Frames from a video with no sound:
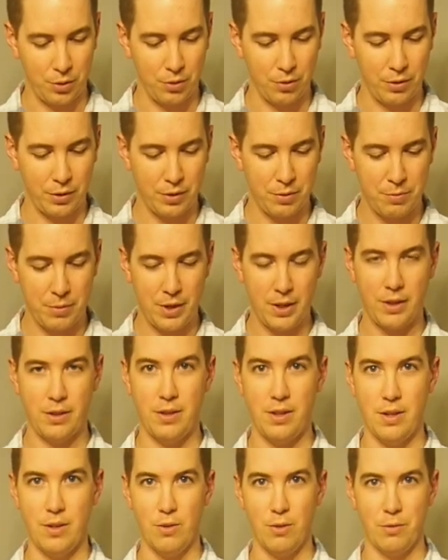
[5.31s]
we're going to make
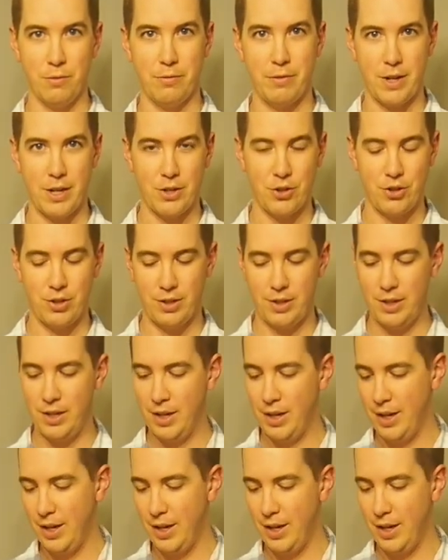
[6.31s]
the old-fashioned,